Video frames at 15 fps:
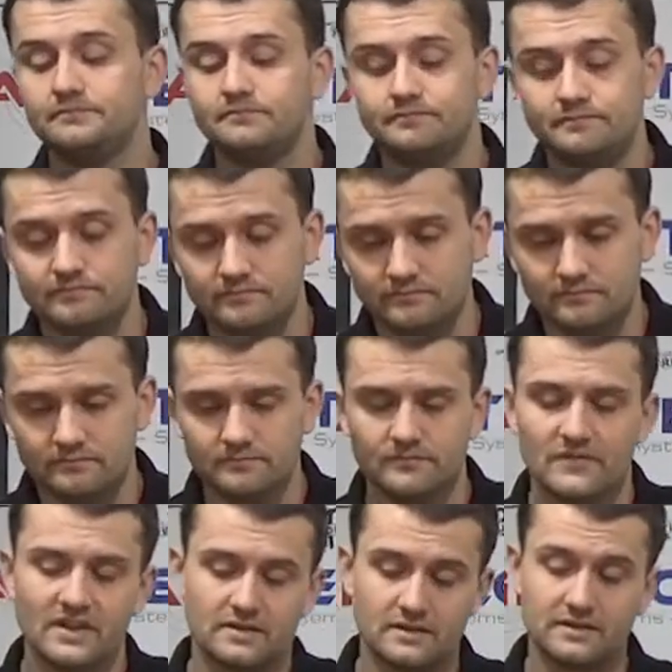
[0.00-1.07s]

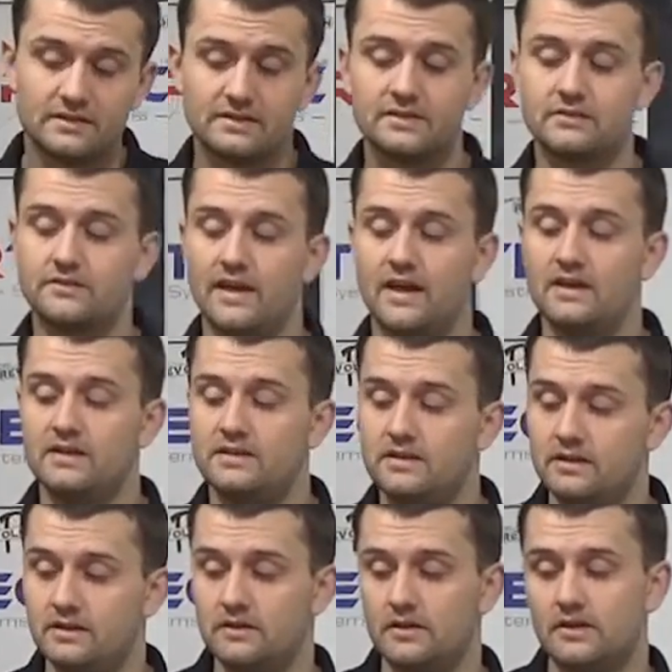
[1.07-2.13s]
the disadvantage
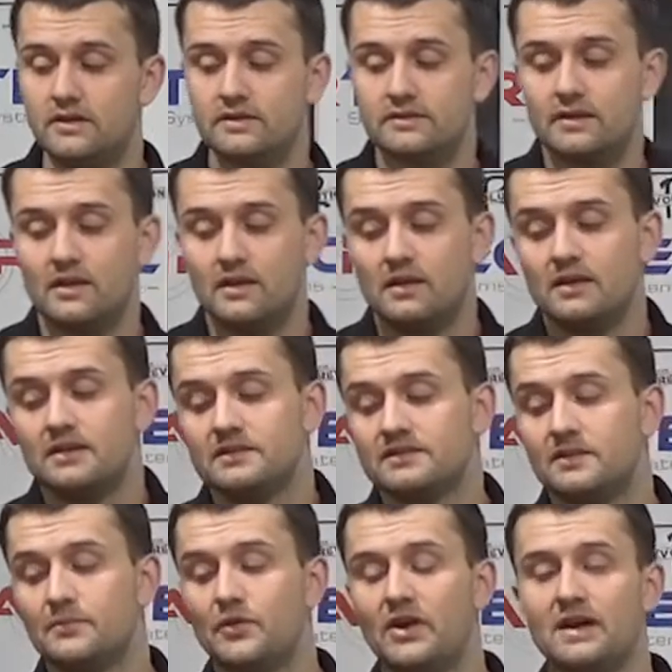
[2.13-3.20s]
here is
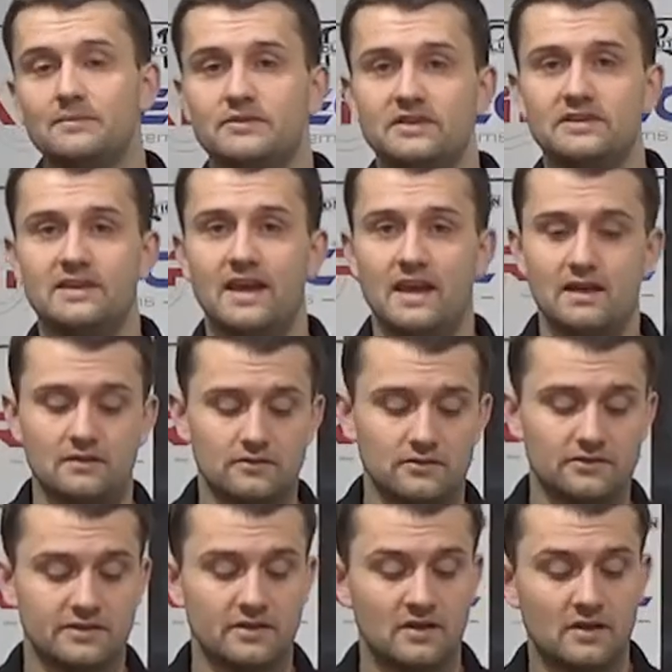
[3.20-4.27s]
sometimes these
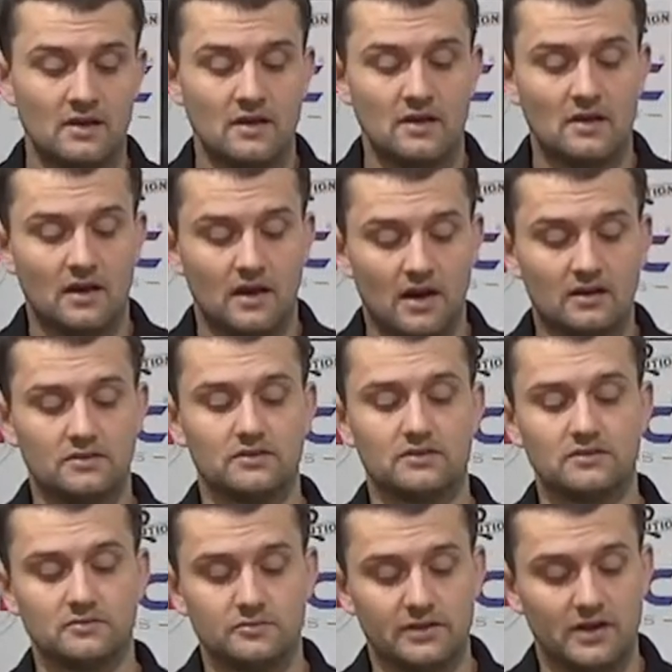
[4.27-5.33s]
handles are a
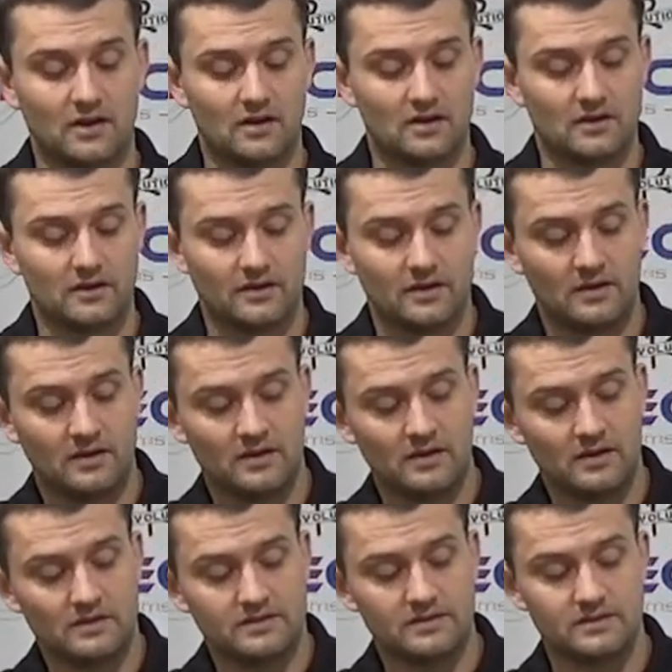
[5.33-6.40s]
little bit hard
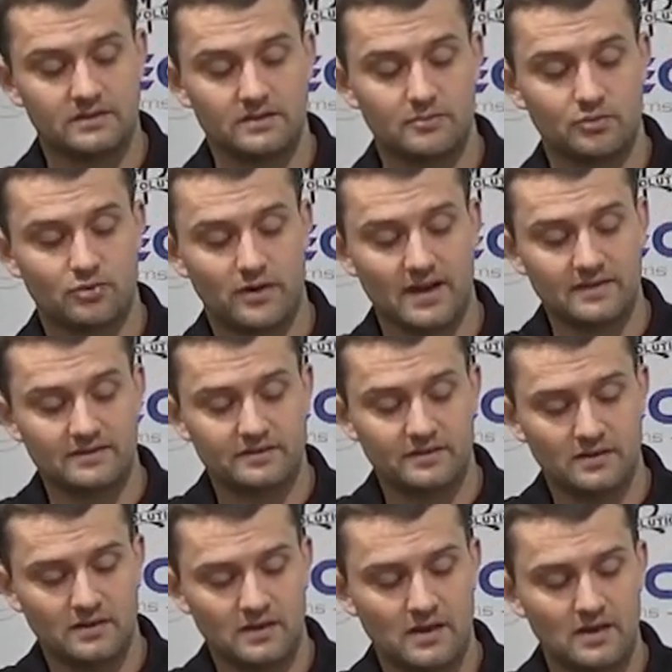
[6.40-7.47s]
to
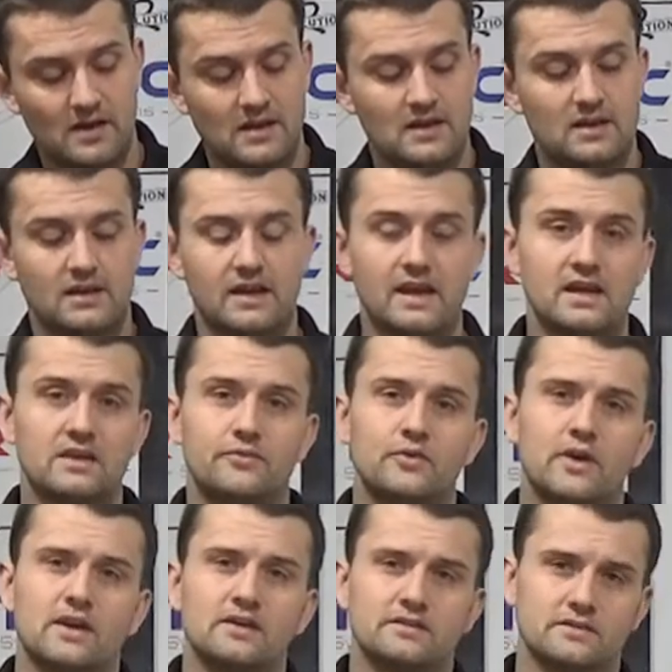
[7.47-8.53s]
depress. And if you've
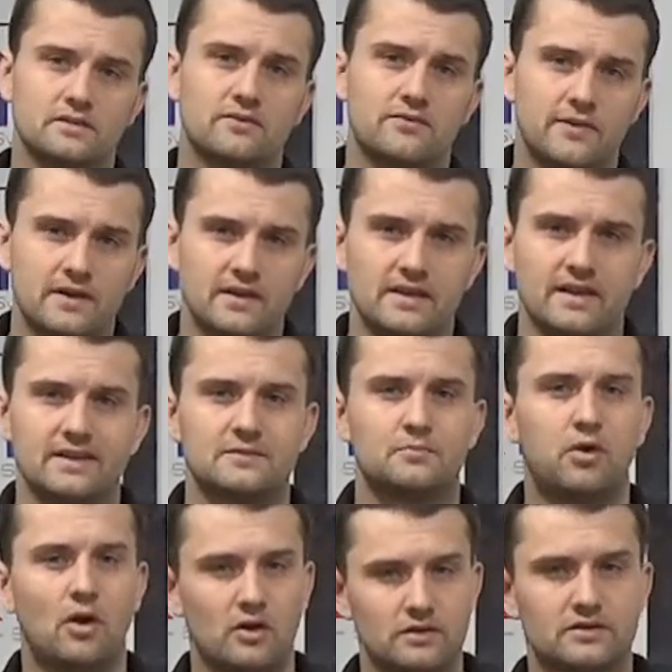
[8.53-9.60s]
got a Zerk fitting that's
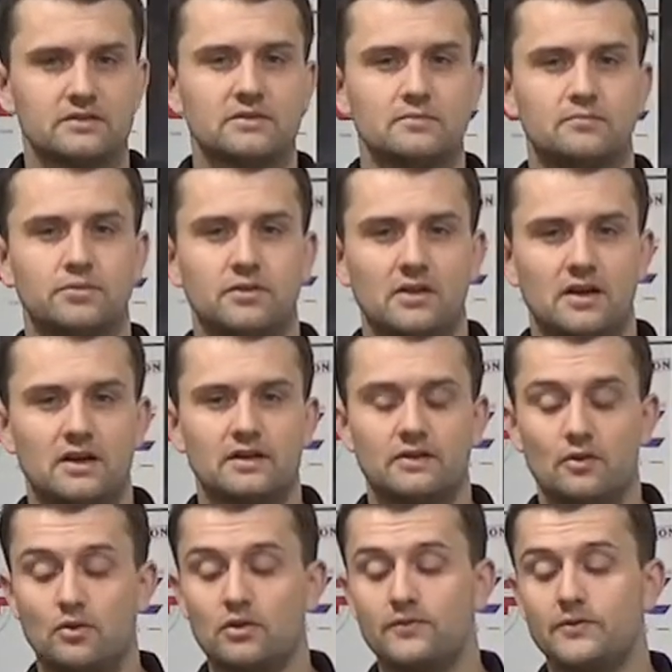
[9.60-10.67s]
partially
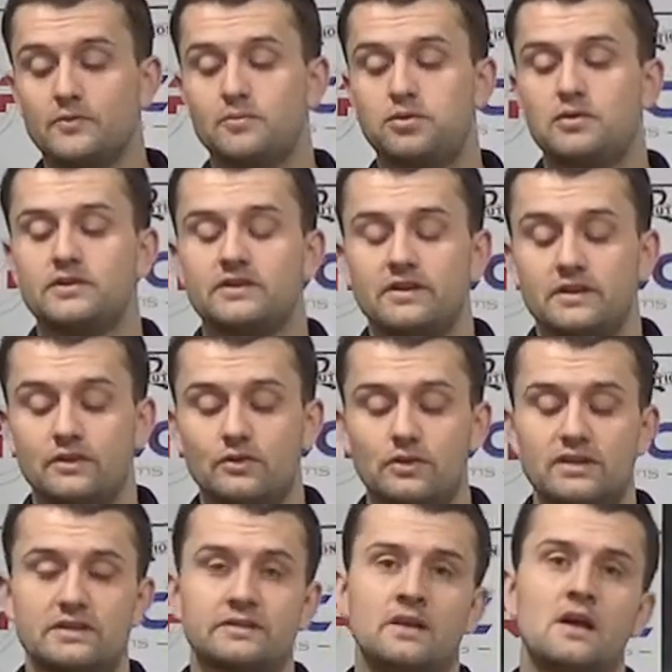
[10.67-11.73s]
plugged or if you're pushing
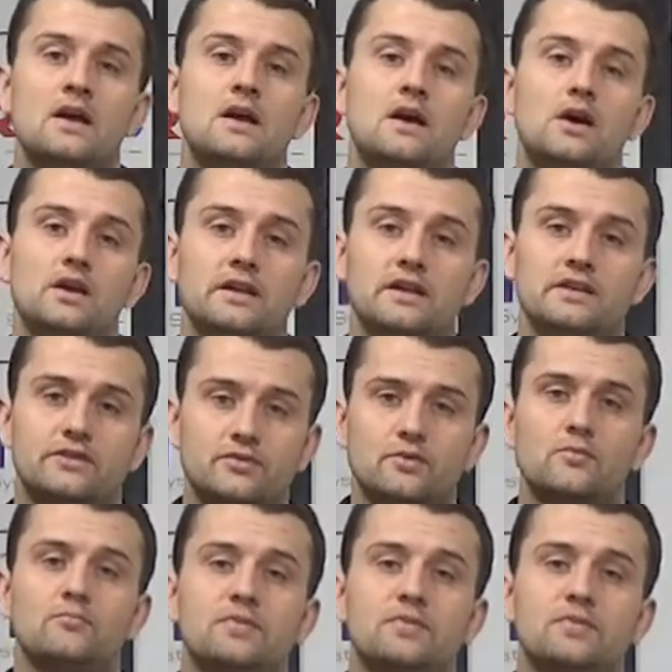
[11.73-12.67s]
grease into a